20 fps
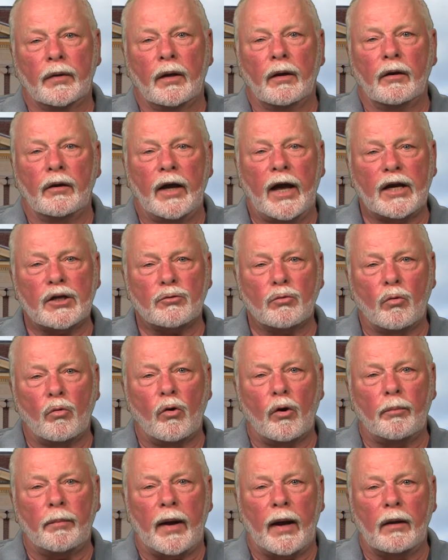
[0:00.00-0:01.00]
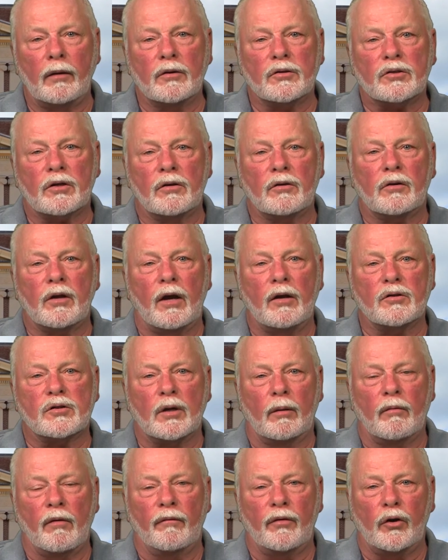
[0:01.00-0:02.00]
Nashua ward ballots contain
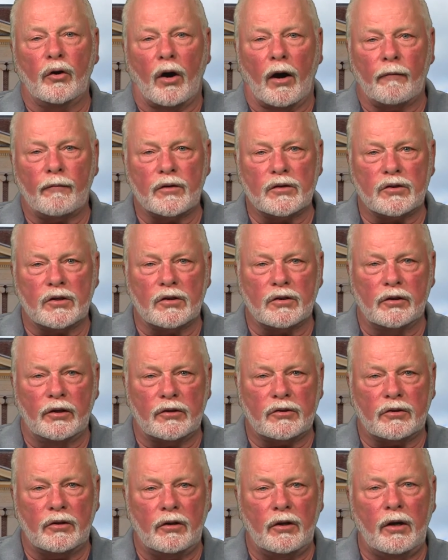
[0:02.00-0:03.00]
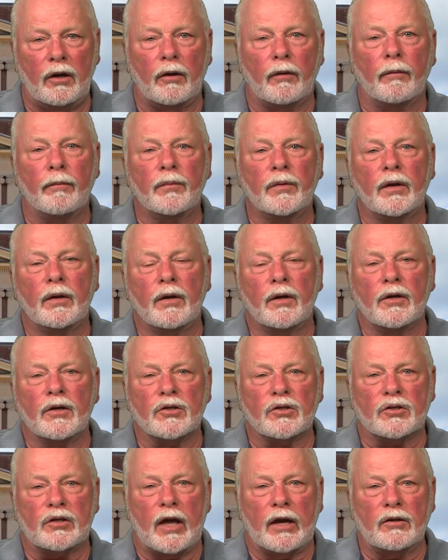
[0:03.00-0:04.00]
some of the offices listed here:
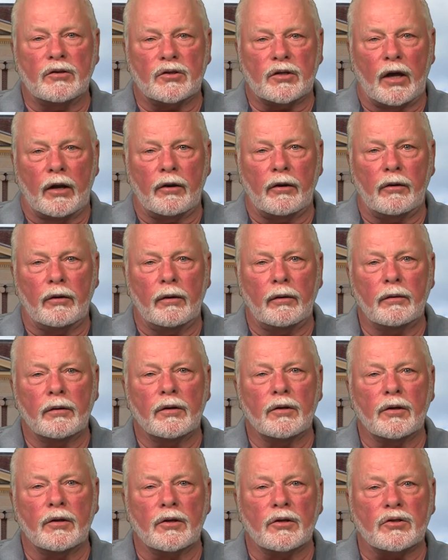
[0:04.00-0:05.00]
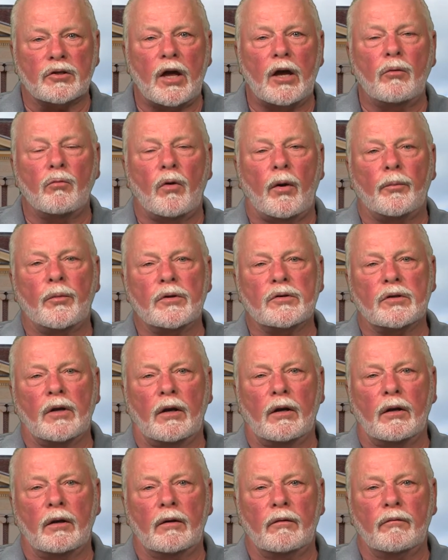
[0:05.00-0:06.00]
state senator, state
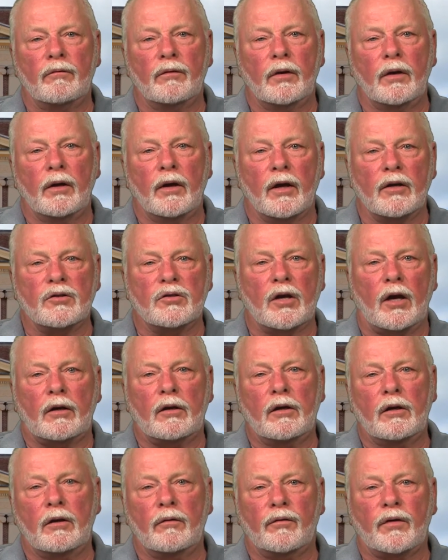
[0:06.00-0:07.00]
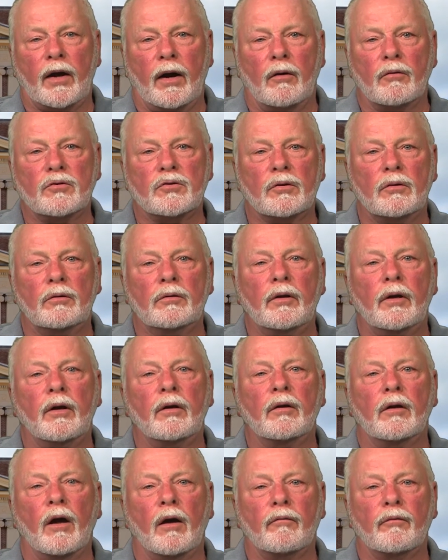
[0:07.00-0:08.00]
representative, executive council,
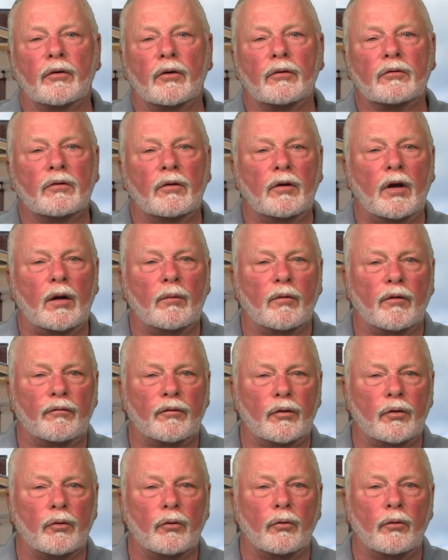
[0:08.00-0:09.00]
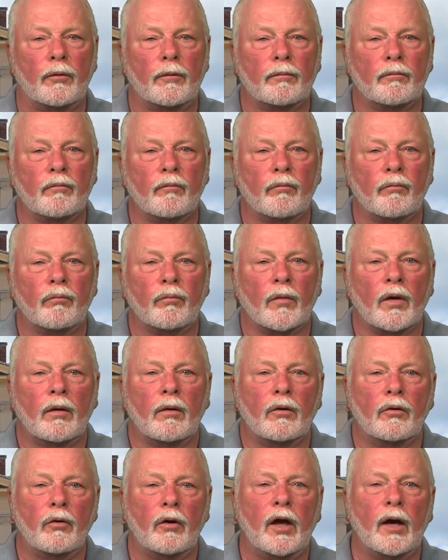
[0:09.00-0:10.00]
and governor, to name a few.
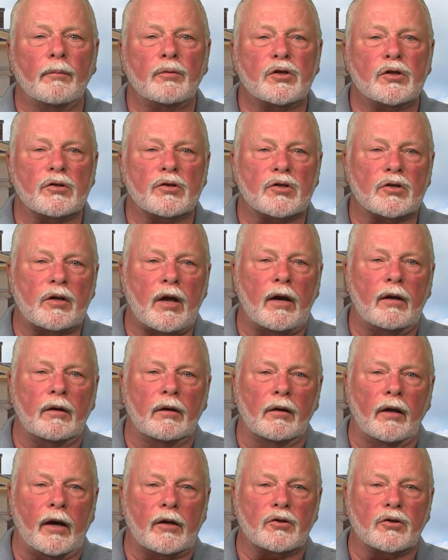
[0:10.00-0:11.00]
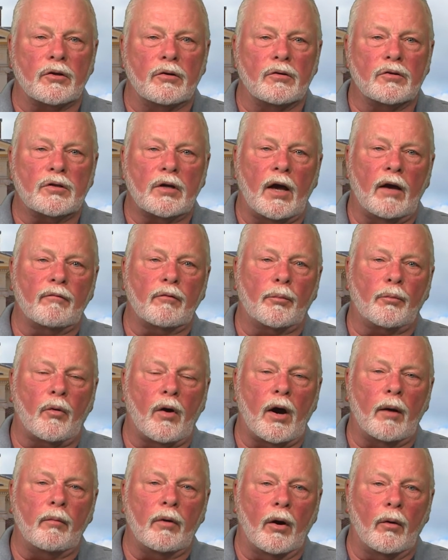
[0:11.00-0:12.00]
New Hampshire state elections have a
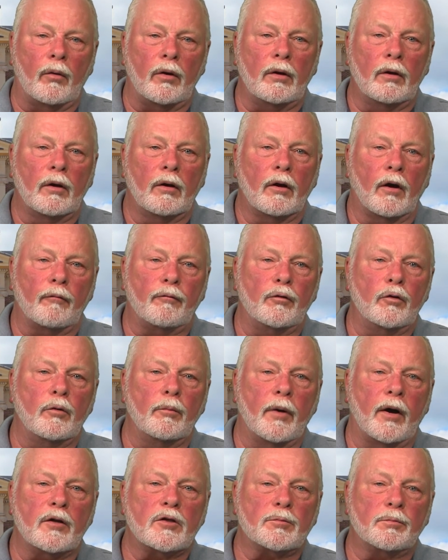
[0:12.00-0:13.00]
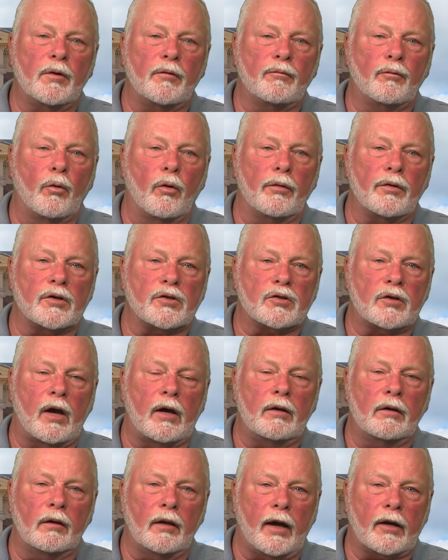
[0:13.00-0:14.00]
primary a few months before the
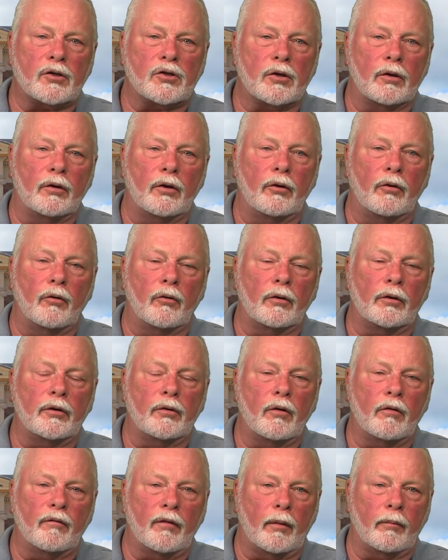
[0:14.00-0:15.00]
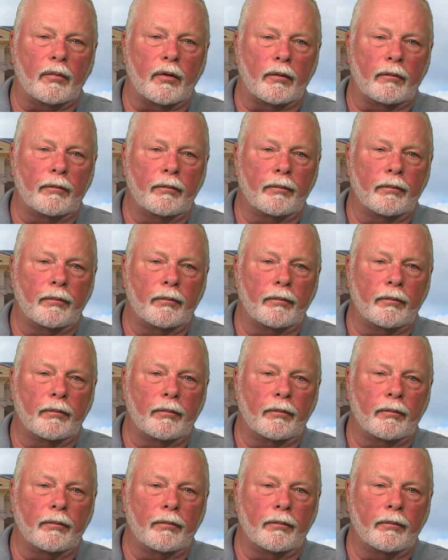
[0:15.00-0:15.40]
state election in early November.